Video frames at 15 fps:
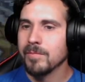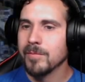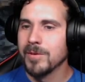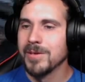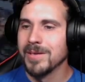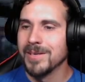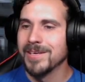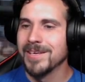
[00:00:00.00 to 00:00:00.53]

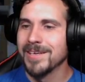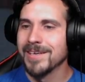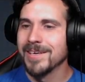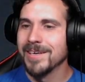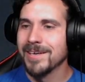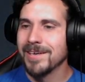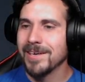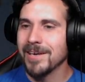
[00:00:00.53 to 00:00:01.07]

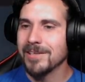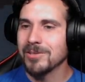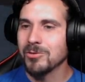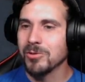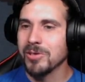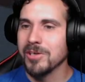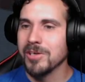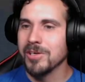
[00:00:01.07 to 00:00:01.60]
Got his
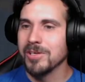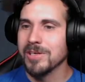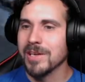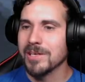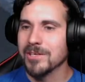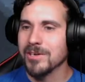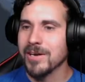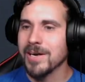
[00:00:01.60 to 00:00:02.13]
green, he's got
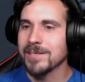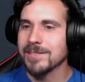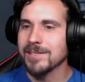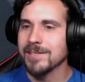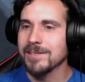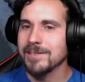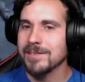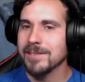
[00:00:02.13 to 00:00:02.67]
his
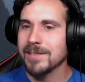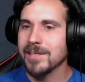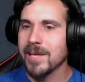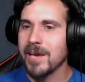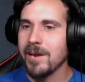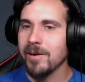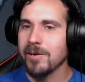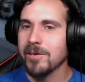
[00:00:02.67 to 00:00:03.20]
glasses, he's got the
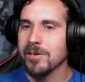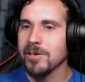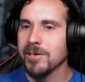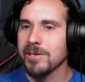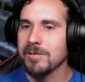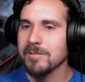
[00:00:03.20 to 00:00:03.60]
haircut.